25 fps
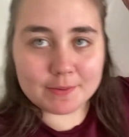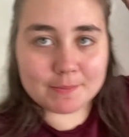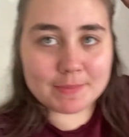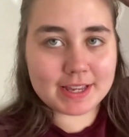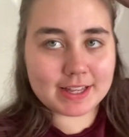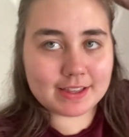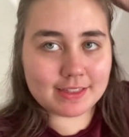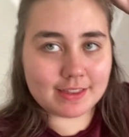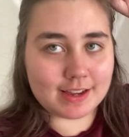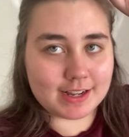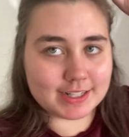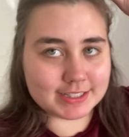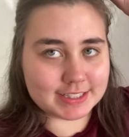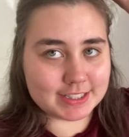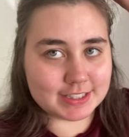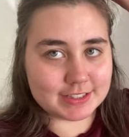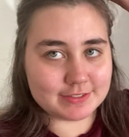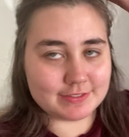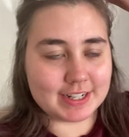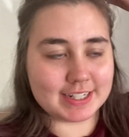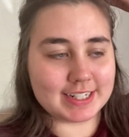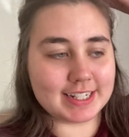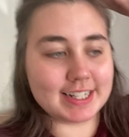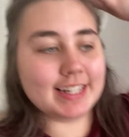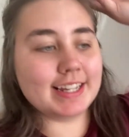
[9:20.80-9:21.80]
my glasses
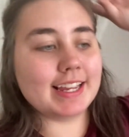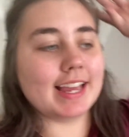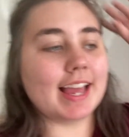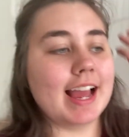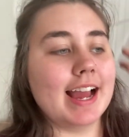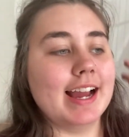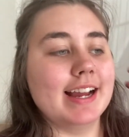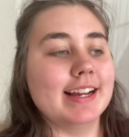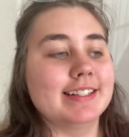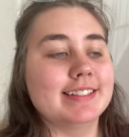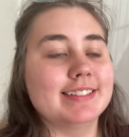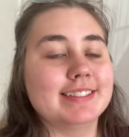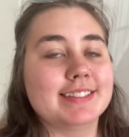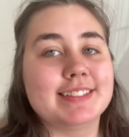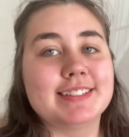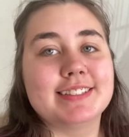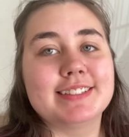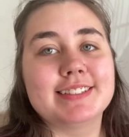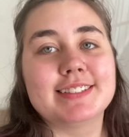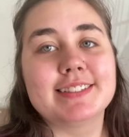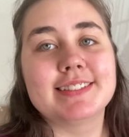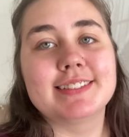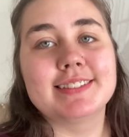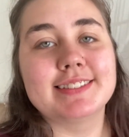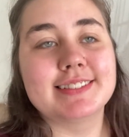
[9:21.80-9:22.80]
ready and
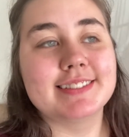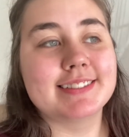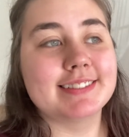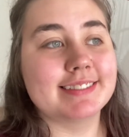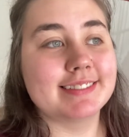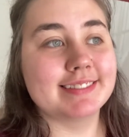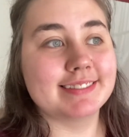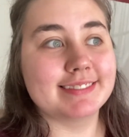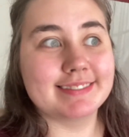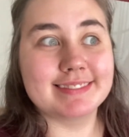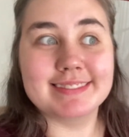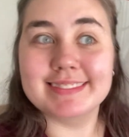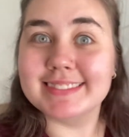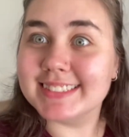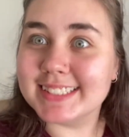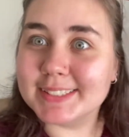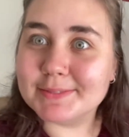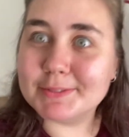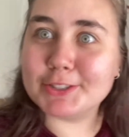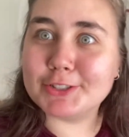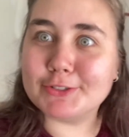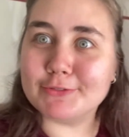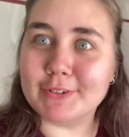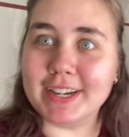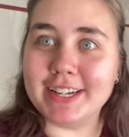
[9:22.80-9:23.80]

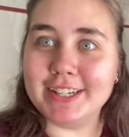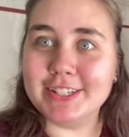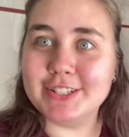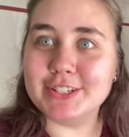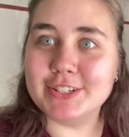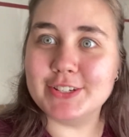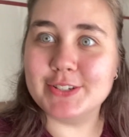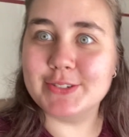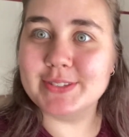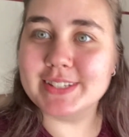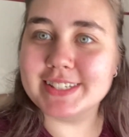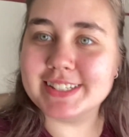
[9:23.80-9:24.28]
just ready to do the